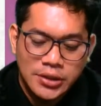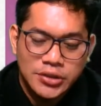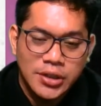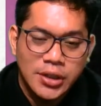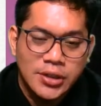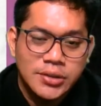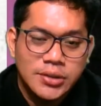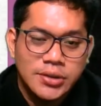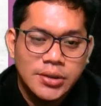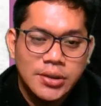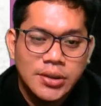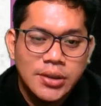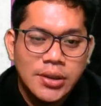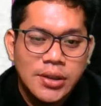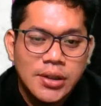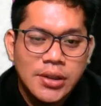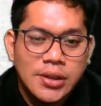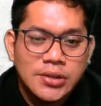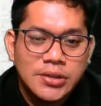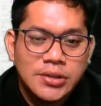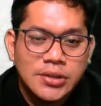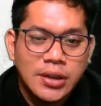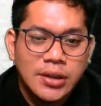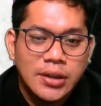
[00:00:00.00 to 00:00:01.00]
as the
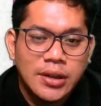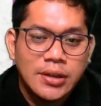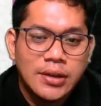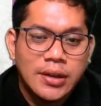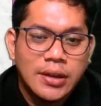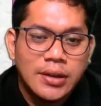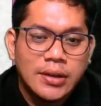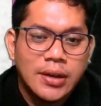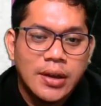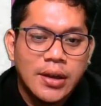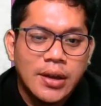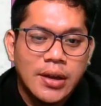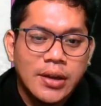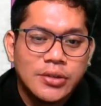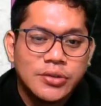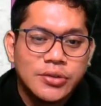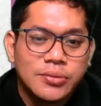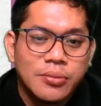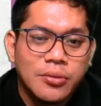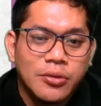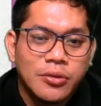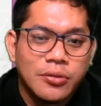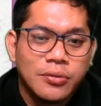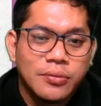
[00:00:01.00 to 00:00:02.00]
satellite data and
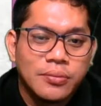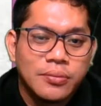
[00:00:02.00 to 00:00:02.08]
more.